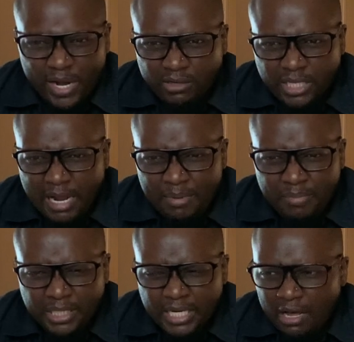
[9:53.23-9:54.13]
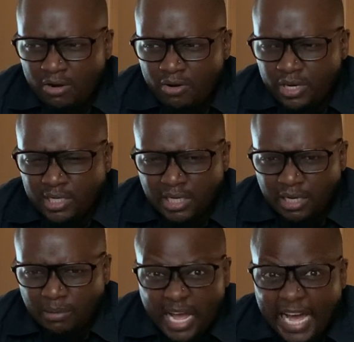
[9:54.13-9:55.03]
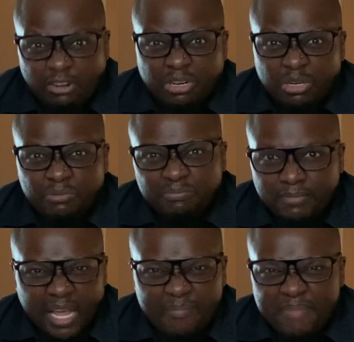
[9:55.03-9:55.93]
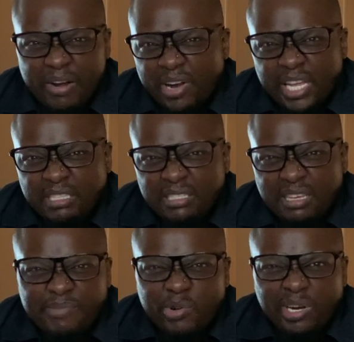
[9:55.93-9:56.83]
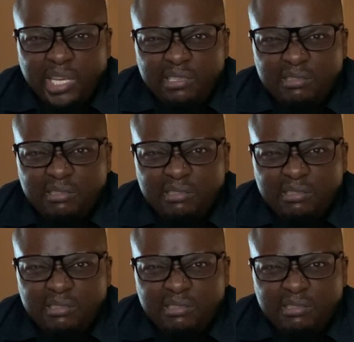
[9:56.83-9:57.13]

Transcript: else could I be missing out on? I don't know, an American community?